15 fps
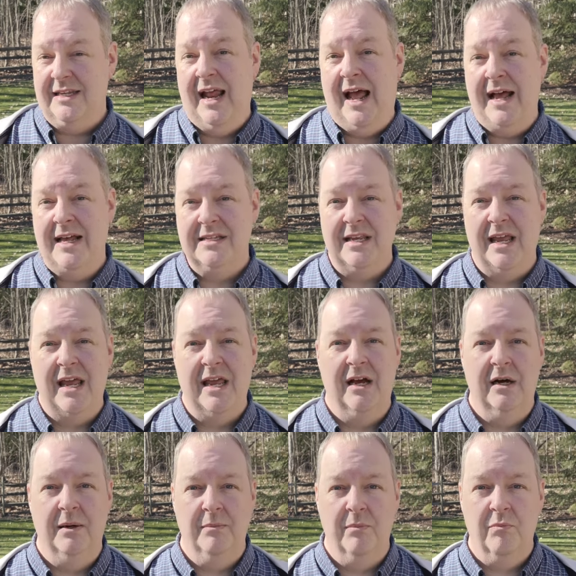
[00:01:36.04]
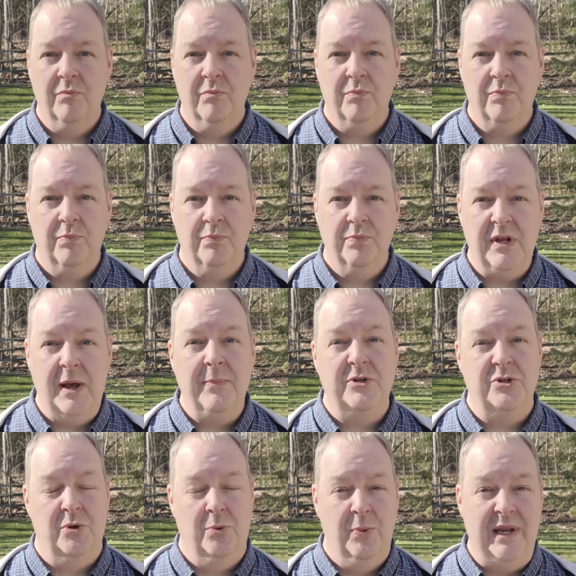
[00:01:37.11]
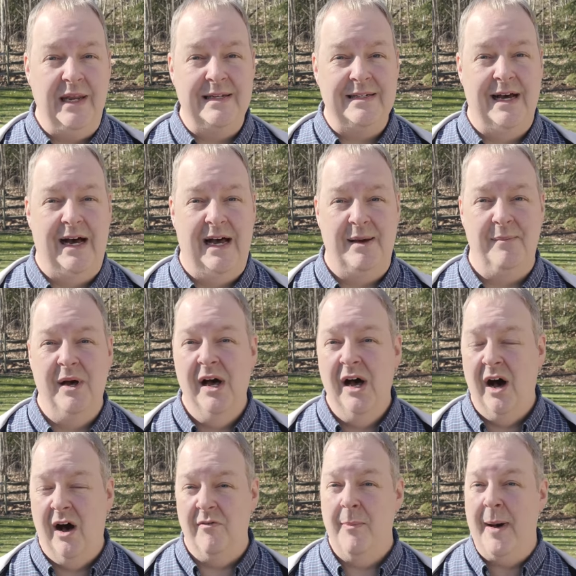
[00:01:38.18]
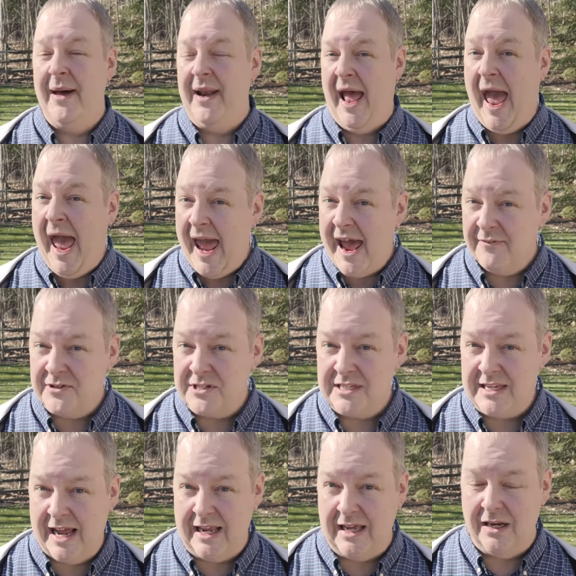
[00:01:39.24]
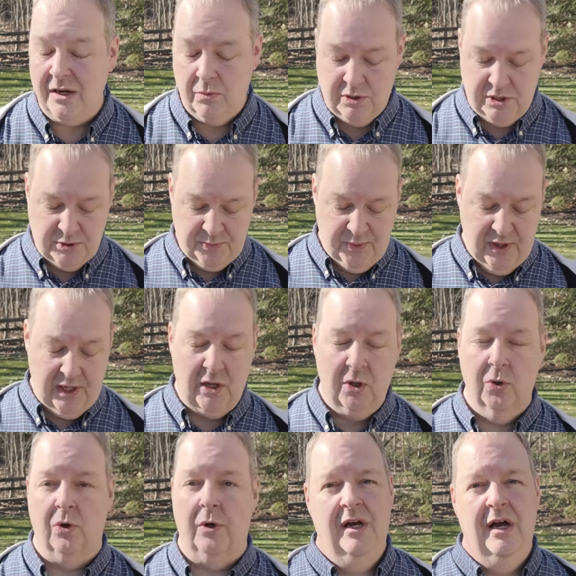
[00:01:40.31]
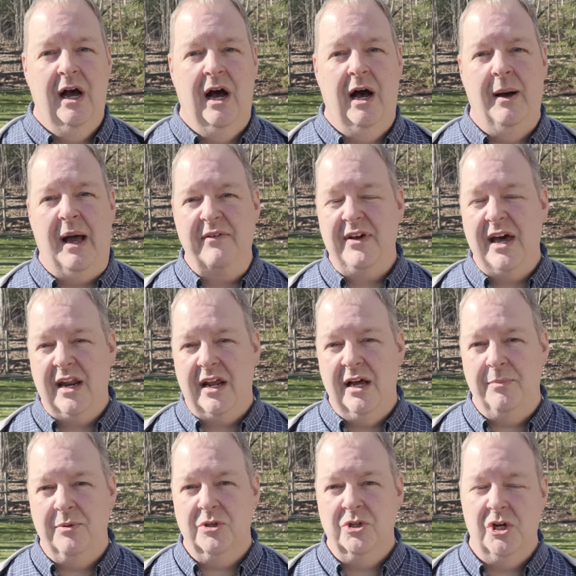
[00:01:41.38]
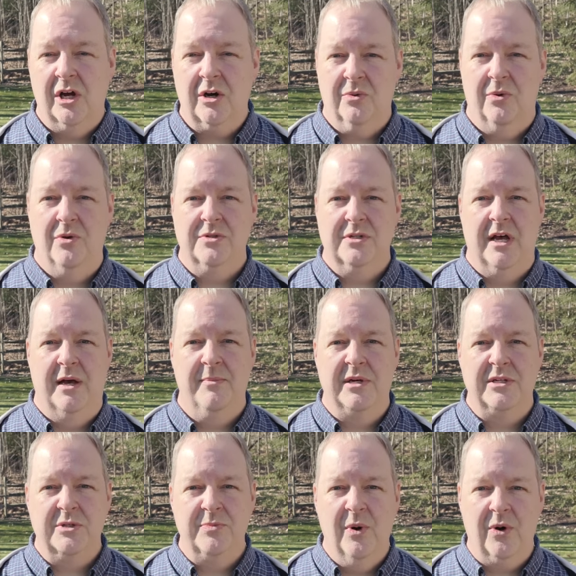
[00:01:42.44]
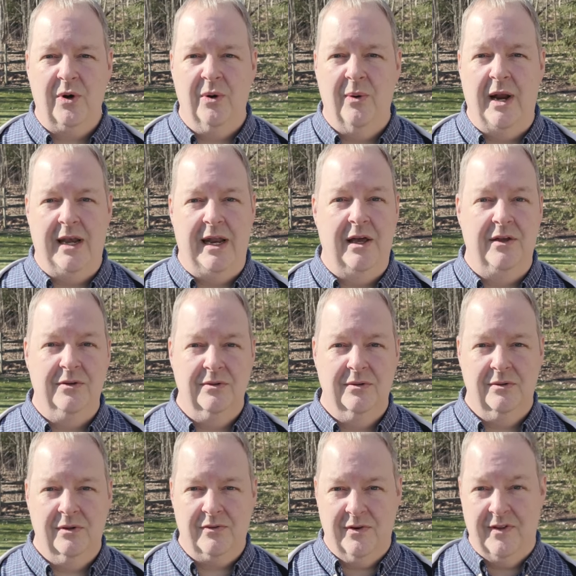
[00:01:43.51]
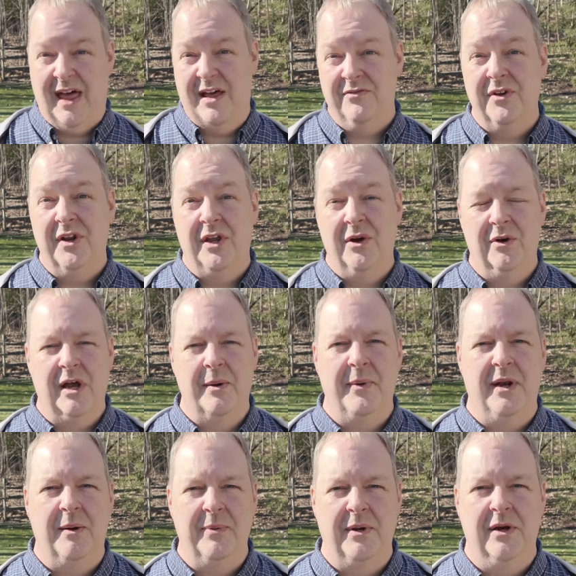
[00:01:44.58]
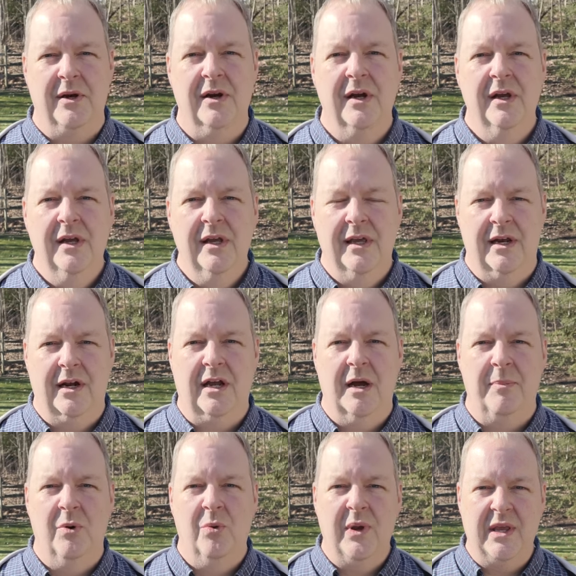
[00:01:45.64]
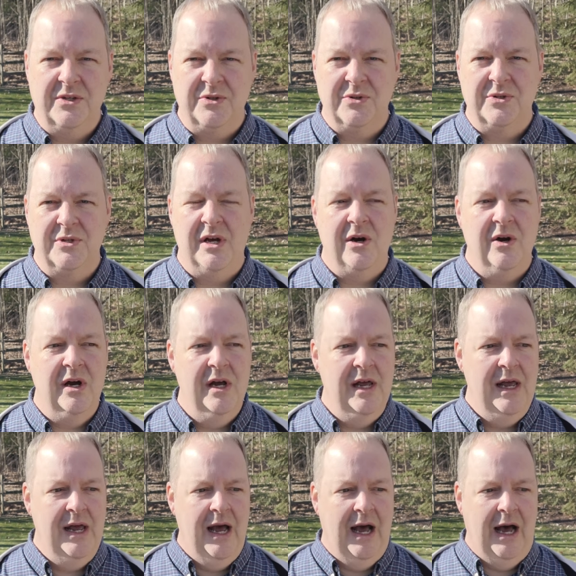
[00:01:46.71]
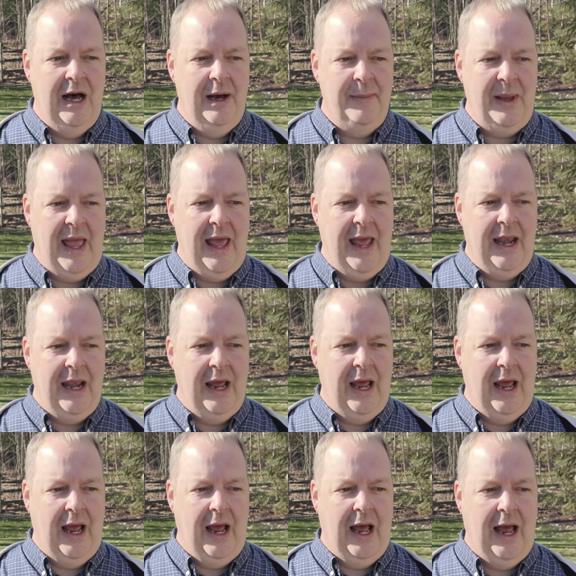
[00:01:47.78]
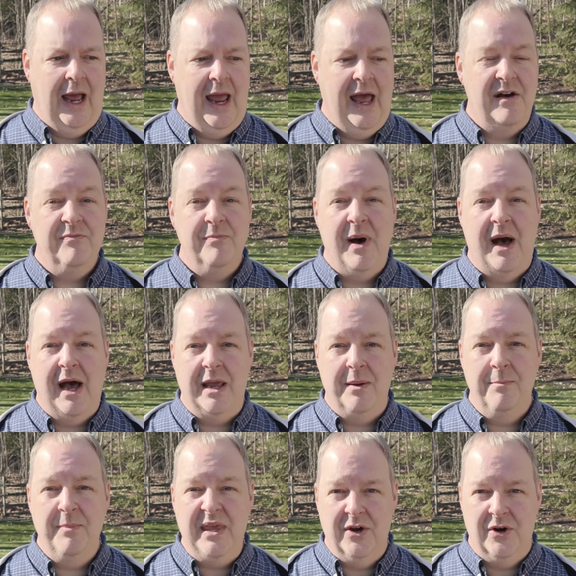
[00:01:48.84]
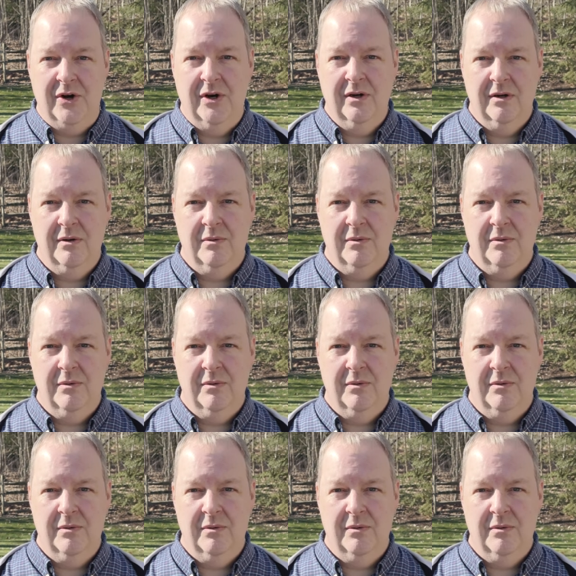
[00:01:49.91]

it has a um, temperature read time of about a half a second, which is pretty cool. Uh, I've got a couple chuck roasts on my smoker right now. You'll look for that video coming up here in a couple weeks or so. Um, and I have my meter